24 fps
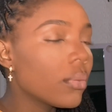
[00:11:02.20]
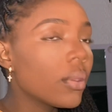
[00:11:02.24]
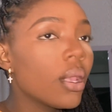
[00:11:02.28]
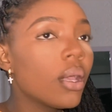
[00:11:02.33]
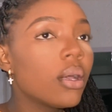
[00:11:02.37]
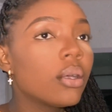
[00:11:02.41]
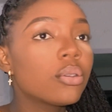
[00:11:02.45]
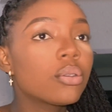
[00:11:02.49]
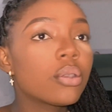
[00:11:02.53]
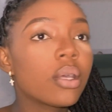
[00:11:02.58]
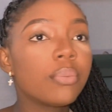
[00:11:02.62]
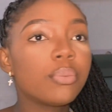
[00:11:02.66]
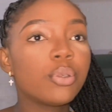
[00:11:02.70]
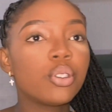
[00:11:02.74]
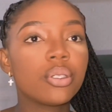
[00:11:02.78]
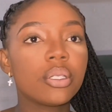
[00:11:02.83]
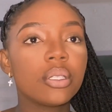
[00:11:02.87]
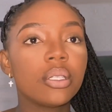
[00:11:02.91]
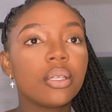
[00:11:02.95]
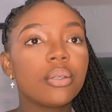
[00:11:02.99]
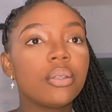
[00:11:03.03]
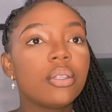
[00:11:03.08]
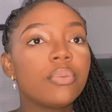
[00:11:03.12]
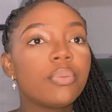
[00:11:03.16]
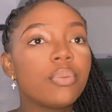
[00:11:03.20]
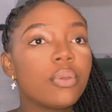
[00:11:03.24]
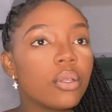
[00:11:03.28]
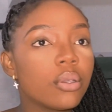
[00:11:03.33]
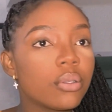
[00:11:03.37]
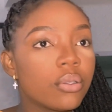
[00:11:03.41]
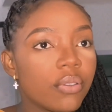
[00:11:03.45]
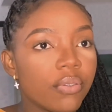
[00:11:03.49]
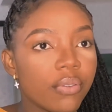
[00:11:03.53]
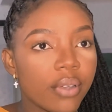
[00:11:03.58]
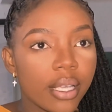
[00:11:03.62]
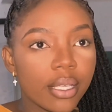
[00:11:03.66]
So I'm using a lip gloss
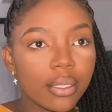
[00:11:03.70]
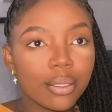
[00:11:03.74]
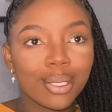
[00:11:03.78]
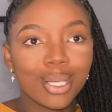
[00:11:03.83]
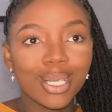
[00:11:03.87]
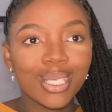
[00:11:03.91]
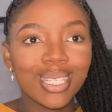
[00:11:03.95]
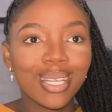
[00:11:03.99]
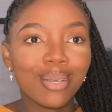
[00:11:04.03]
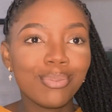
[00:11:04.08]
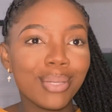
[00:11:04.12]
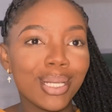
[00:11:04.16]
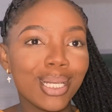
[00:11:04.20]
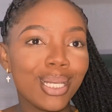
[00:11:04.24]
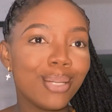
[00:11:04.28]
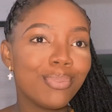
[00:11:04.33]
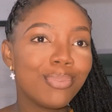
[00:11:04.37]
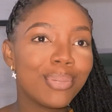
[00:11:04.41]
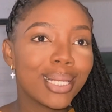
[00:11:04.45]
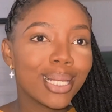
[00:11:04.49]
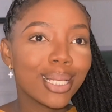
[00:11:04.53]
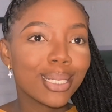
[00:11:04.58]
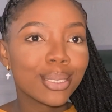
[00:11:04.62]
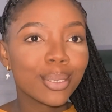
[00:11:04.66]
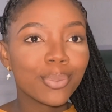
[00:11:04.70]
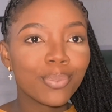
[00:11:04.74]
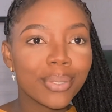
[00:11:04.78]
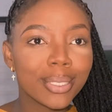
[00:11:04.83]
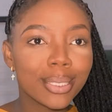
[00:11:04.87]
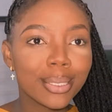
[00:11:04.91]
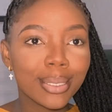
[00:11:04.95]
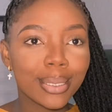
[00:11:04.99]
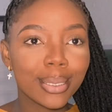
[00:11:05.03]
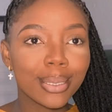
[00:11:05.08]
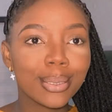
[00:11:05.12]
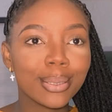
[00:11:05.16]
over it because I'm a lip gloss
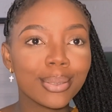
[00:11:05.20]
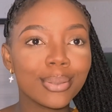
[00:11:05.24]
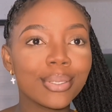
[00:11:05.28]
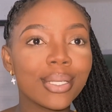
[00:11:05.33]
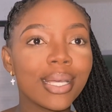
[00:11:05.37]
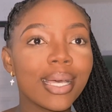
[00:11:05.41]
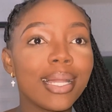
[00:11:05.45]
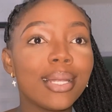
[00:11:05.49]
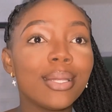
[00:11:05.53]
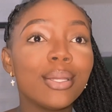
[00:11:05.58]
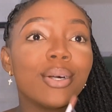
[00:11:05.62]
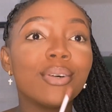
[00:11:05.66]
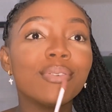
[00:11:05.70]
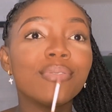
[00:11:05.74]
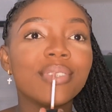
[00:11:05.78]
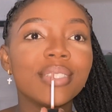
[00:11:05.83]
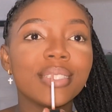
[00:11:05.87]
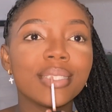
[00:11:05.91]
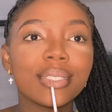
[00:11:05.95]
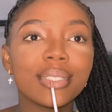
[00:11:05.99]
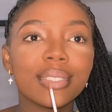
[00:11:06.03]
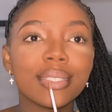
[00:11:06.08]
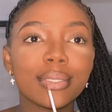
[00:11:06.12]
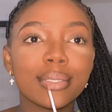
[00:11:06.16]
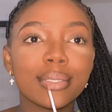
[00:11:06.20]
person. I love it.